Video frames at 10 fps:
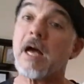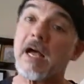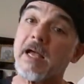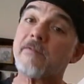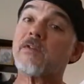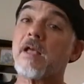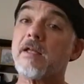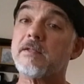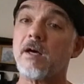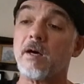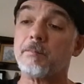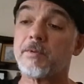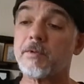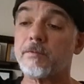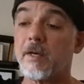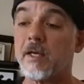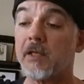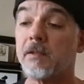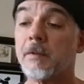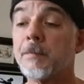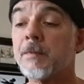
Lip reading: I have to end up, right?